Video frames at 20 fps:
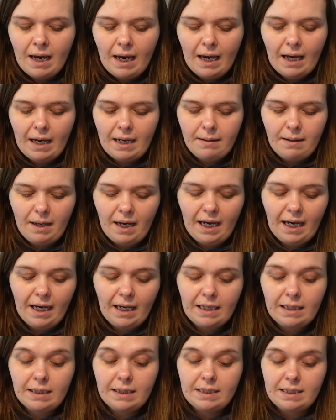I
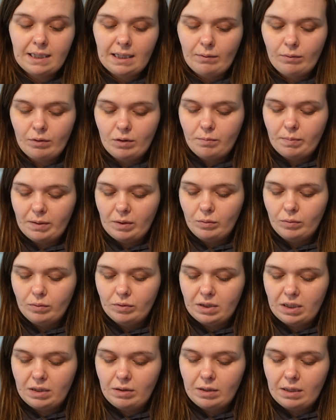highly doubt that Bill will
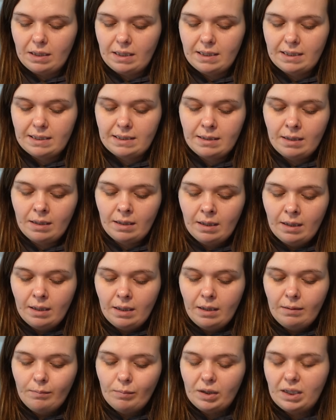do this,
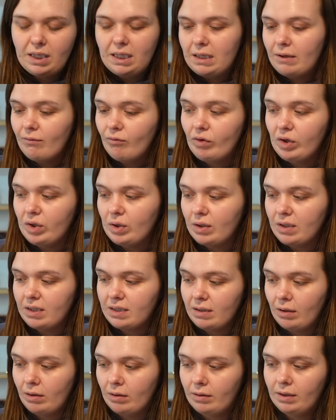but he can
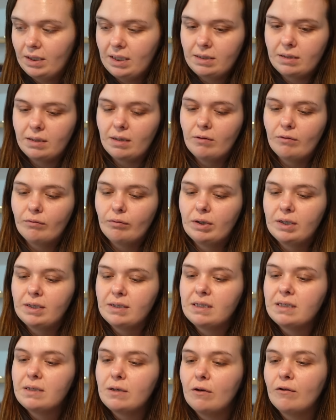focus on his girlfriend and
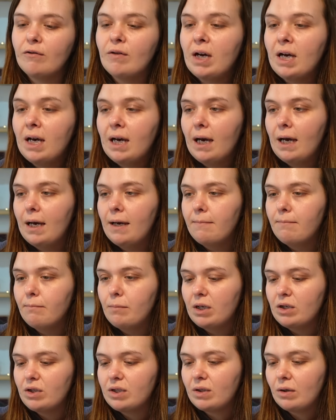stuff.
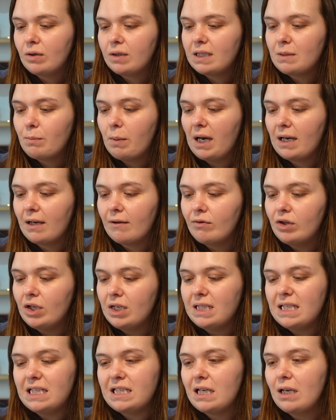But I just got this pack of
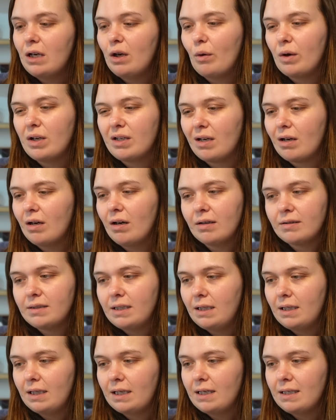32 because I can't
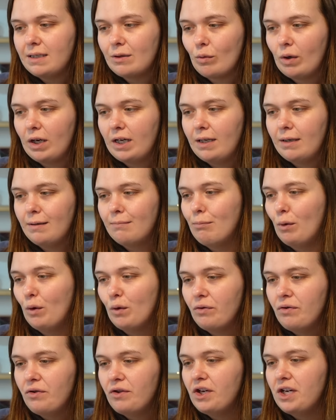see the kids writing more
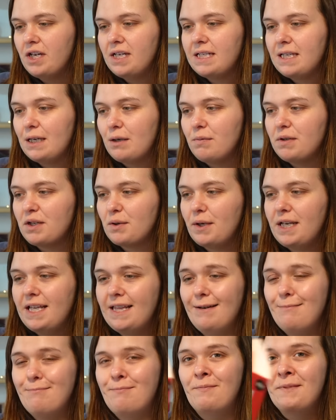than 32 between
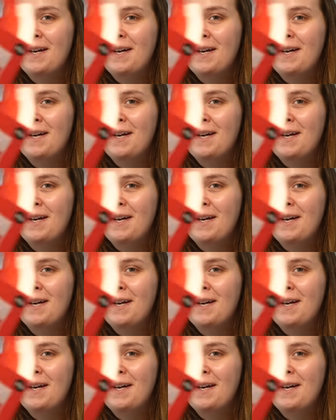them.